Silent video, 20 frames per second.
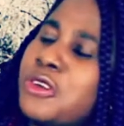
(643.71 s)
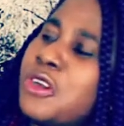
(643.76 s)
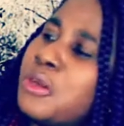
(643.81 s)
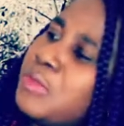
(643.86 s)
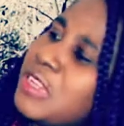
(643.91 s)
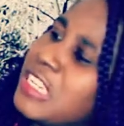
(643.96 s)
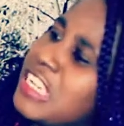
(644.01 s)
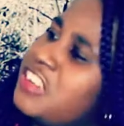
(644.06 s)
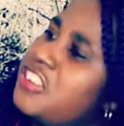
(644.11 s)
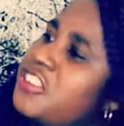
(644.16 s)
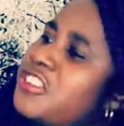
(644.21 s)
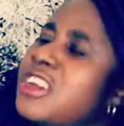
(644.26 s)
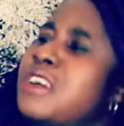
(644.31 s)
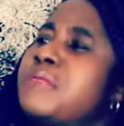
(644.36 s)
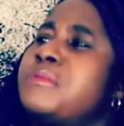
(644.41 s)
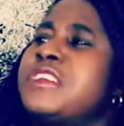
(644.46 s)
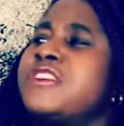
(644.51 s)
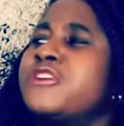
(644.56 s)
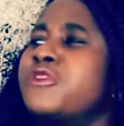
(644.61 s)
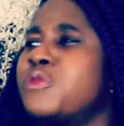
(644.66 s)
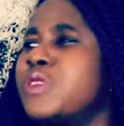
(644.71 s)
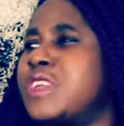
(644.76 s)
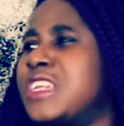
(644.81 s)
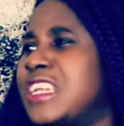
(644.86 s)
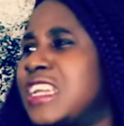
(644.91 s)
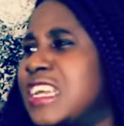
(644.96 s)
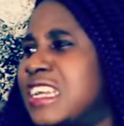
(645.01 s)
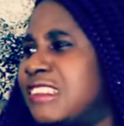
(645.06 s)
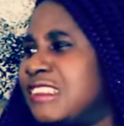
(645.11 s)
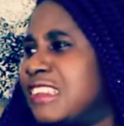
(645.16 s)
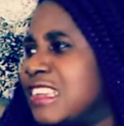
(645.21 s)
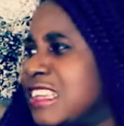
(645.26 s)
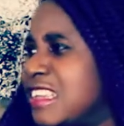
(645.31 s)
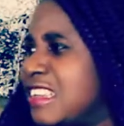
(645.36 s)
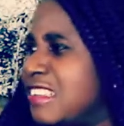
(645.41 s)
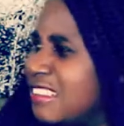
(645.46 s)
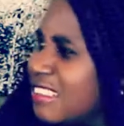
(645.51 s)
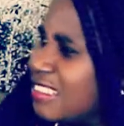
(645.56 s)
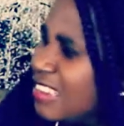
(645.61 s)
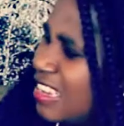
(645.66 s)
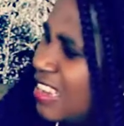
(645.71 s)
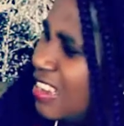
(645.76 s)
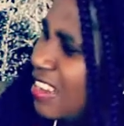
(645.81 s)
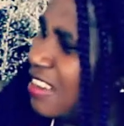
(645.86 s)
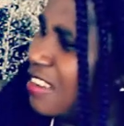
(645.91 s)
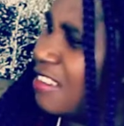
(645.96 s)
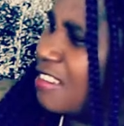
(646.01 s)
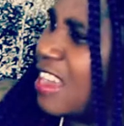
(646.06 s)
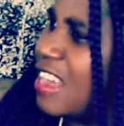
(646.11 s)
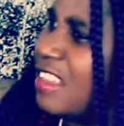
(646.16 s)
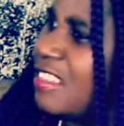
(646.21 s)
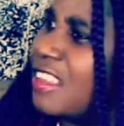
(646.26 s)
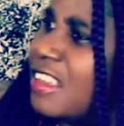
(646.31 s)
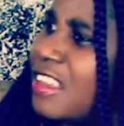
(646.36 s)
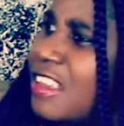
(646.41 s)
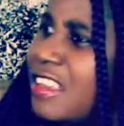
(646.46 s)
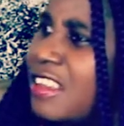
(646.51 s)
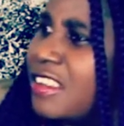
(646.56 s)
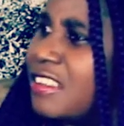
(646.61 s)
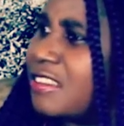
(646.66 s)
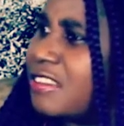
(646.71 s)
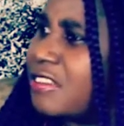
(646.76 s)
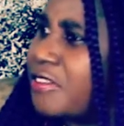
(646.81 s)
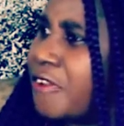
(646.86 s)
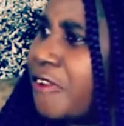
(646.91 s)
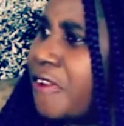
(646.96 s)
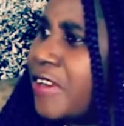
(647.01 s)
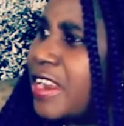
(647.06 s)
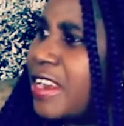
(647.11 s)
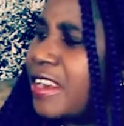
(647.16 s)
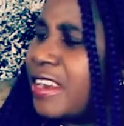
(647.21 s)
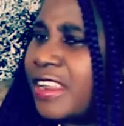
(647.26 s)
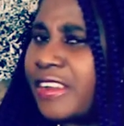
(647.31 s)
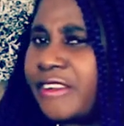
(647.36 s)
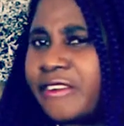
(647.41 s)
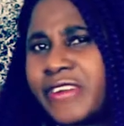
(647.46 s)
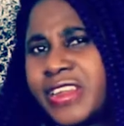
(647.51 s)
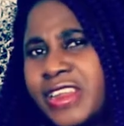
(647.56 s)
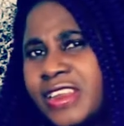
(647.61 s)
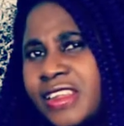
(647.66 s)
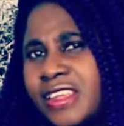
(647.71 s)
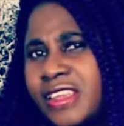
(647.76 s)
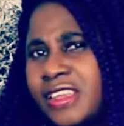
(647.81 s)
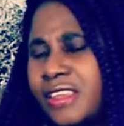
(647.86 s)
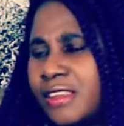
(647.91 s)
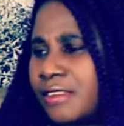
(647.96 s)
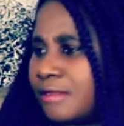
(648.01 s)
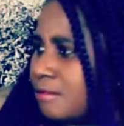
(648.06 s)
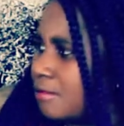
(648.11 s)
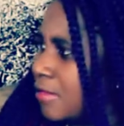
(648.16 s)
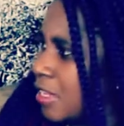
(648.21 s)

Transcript: open a shop in Sweden, I think is really,